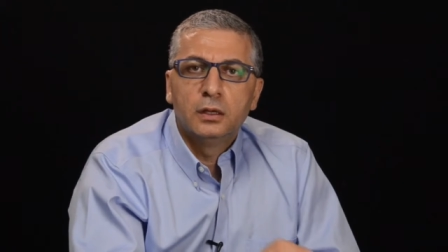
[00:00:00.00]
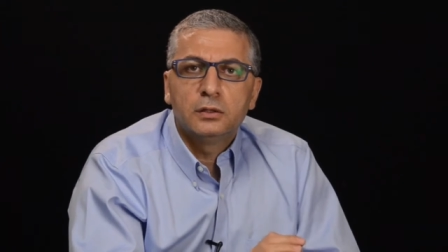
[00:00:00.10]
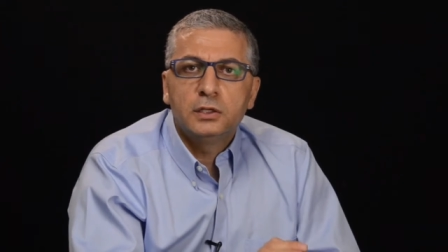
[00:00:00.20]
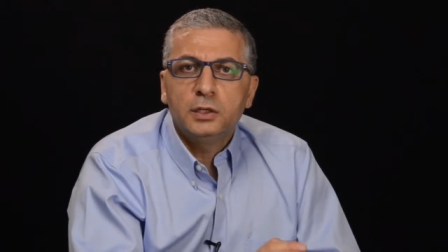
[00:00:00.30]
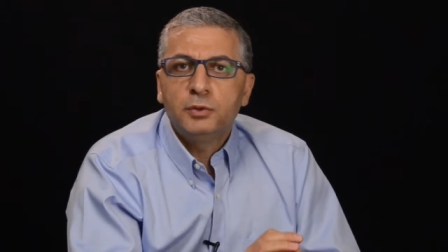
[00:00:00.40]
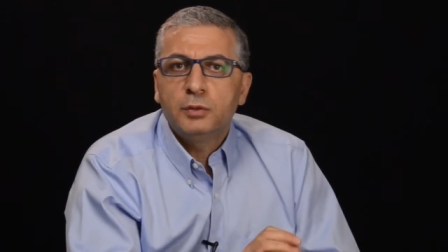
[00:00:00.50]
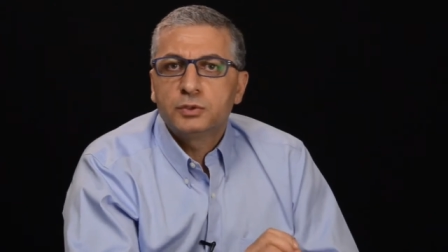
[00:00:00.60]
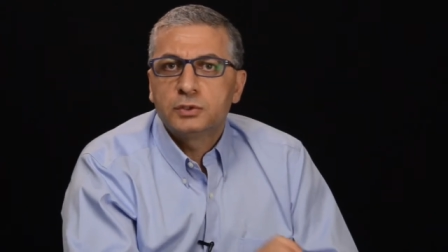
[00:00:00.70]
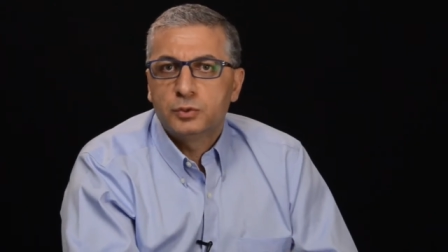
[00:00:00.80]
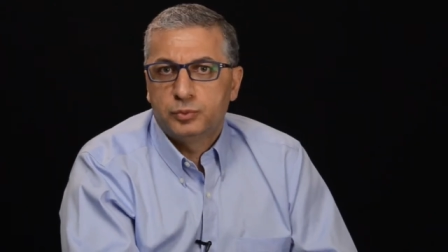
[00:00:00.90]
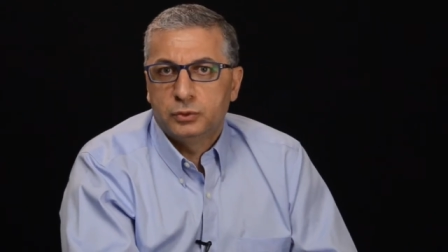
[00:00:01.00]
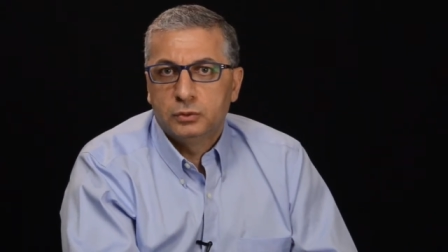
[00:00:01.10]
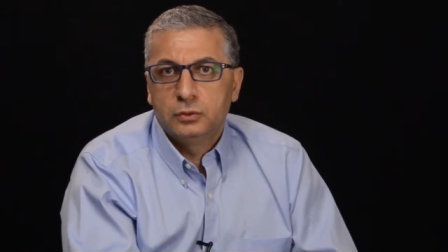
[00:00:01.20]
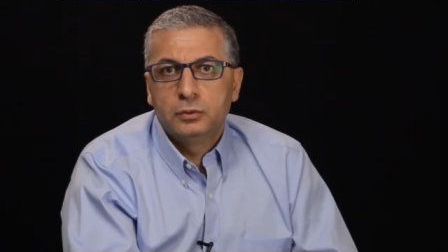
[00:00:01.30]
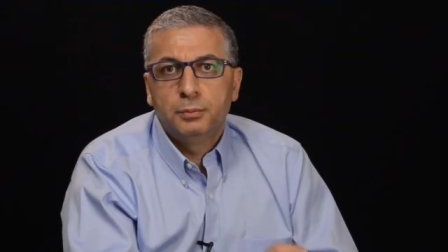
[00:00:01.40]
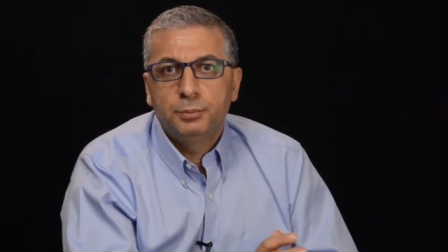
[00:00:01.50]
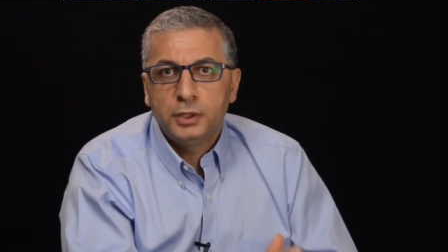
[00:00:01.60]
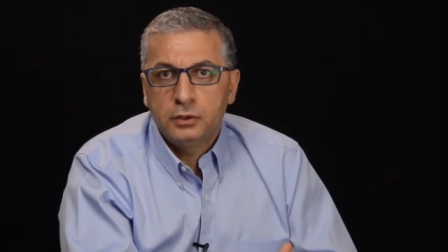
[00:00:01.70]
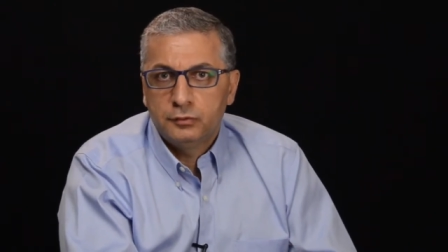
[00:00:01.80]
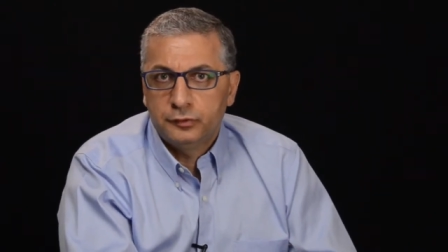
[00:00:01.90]
Keep them simple,
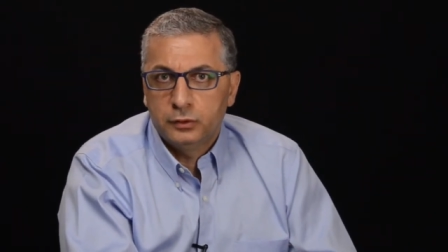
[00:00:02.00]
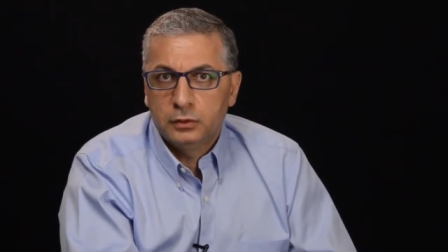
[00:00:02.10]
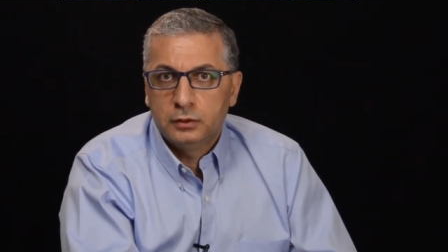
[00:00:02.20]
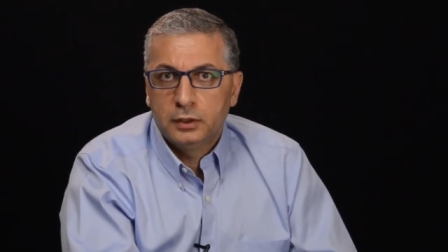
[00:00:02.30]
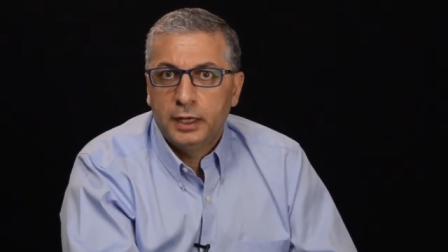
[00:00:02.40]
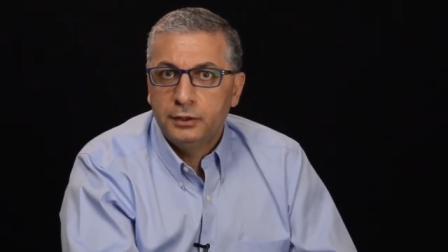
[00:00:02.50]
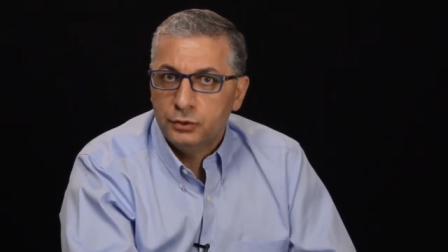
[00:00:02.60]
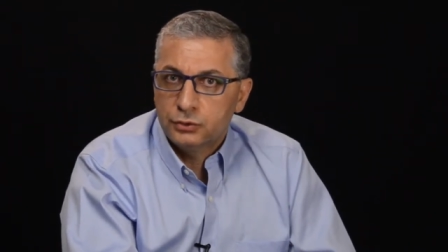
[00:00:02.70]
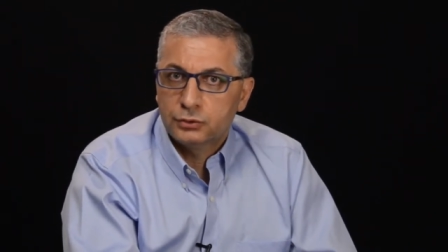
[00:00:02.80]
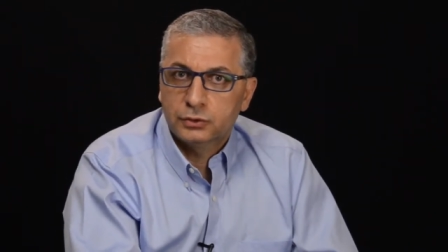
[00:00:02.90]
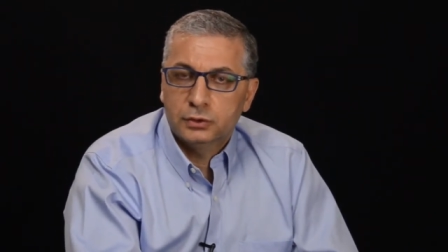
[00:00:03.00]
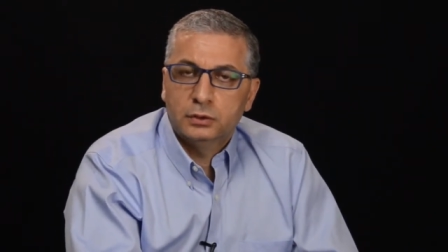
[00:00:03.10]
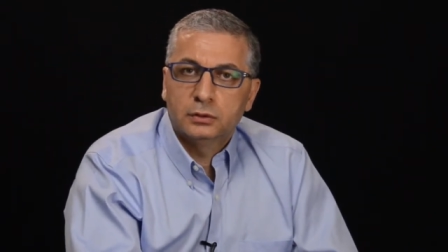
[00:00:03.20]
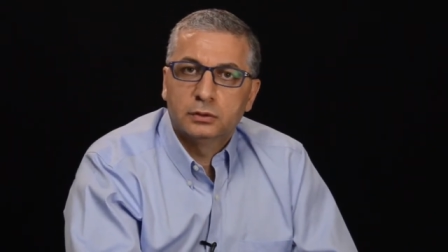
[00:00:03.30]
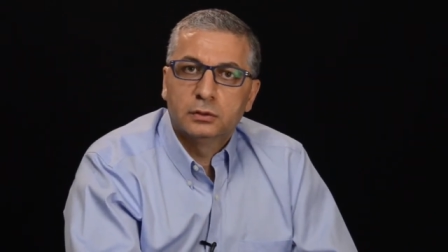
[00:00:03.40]
meaningful, and interesting